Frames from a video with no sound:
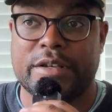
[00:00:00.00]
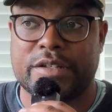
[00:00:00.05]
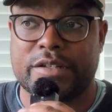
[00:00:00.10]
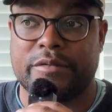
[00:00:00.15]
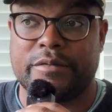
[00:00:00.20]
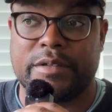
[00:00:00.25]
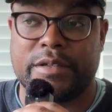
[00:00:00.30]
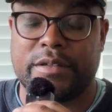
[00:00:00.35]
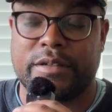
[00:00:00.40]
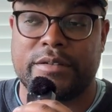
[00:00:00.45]

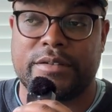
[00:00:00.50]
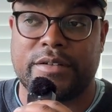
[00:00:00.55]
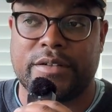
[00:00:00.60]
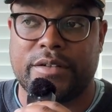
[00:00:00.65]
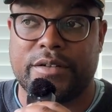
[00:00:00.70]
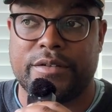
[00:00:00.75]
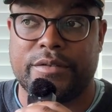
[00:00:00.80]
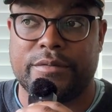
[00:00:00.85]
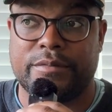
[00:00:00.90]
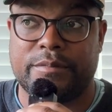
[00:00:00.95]

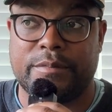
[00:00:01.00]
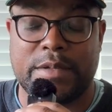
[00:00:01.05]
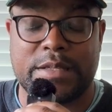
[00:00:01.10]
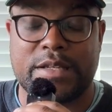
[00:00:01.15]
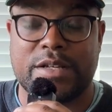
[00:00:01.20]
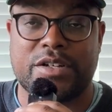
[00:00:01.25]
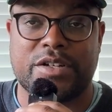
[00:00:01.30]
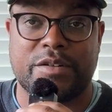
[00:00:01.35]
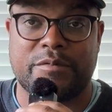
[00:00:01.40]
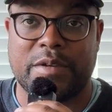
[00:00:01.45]
So
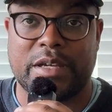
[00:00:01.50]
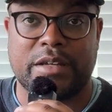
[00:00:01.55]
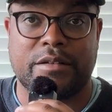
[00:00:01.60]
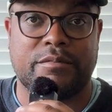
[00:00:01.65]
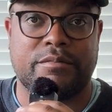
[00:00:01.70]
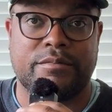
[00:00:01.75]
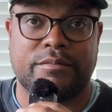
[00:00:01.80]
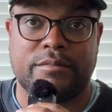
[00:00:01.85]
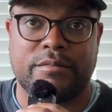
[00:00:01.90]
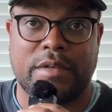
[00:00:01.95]
essentially we
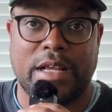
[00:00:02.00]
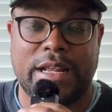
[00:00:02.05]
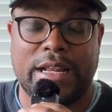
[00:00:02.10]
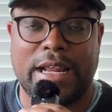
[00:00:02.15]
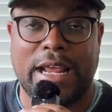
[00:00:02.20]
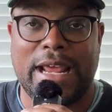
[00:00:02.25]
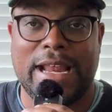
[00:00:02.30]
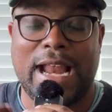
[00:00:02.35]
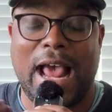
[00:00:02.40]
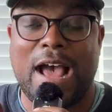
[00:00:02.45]
could,
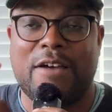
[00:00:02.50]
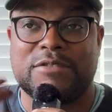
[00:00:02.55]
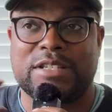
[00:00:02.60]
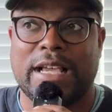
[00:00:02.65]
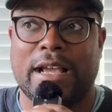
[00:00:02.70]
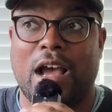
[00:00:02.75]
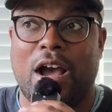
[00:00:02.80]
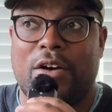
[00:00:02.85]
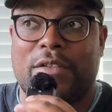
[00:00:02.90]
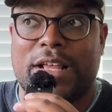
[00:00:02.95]
and I was
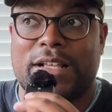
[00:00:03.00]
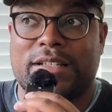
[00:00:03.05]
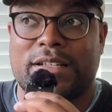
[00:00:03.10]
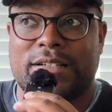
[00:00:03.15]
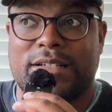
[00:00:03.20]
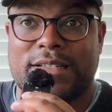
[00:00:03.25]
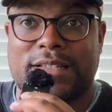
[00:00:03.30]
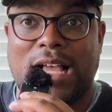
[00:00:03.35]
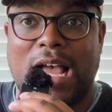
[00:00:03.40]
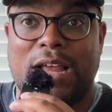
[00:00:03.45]
like, oh, that's a
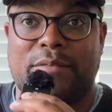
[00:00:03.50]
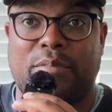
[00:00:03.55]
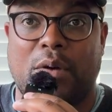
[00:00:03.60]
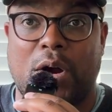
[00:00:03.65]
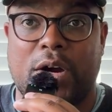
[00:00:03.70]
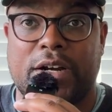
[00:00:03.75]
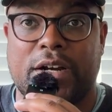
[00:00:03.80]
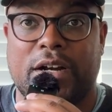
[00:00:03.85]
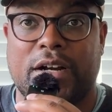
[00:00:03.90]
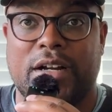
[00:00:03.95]
design
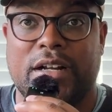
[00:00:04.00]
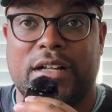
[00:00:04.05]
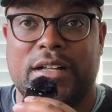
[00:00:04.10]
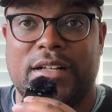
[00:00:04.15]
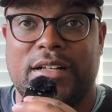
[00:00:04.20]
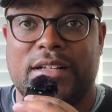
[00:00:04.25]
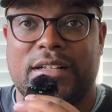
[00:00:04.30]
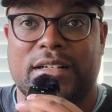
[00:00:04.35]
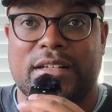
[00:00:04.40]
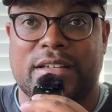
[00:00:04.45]
partner,
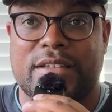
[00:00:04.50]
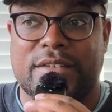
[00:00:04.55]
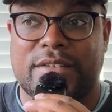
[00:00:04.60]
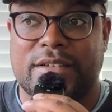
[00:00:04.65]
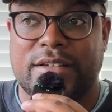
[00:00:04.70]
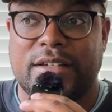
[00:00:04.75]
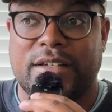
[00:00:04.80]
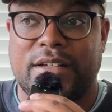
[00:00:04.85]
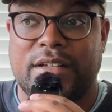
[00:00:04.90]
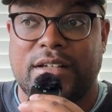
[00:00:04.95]
because
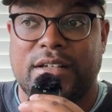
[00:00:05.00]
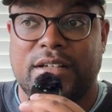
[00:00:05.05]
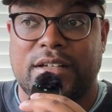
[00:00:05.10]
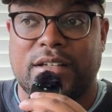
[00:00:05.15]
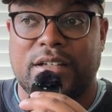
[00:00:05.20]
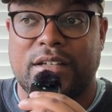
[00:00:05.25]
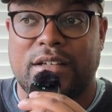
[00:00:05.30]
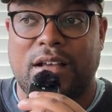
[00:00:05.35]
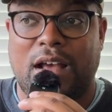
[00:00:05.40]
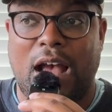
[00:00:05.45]

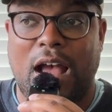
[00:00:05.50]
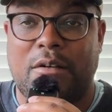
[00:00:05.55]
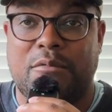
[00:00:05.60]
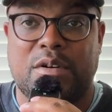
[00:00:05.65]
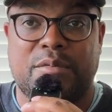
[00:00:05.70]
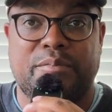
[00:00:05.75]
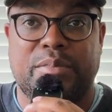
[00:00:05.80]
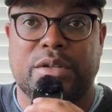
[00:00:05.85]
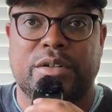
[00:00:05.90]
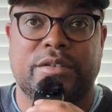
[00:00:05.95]
I
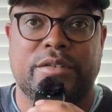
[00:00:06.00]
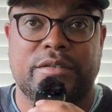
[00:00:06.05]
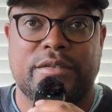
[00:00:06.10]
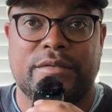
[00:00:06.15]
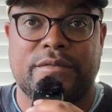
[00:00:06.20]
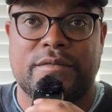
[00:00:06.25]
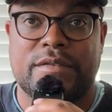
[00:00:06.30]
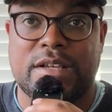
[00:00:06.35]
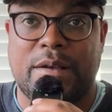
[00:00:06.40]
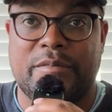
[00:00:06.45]
would build
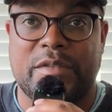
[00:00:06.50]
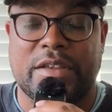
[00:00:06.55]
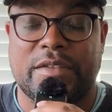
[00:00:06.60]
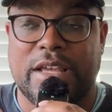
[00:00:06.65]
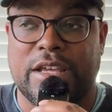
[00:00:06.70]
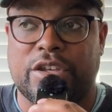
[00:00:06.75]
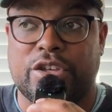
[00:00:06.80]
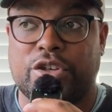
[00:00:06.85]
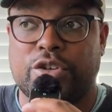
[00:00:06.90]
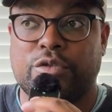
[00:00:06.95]
something
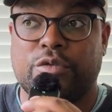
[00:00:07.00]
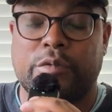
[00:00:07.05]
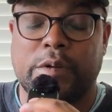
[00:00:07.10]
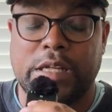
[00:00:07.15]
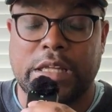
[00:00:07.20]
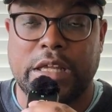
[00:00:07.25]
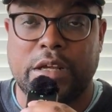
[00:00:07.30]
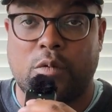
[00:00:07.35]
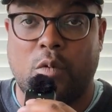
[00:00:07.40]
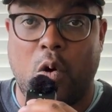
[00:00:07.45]
that you
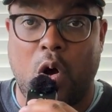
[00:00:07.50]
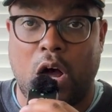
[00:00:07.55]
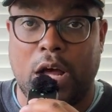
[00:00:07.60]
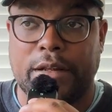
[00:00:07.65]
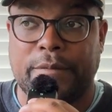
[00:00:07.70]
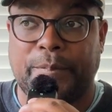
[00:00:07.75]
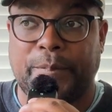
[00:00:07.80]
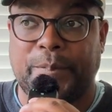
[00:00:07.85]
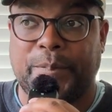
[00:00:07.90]
really want,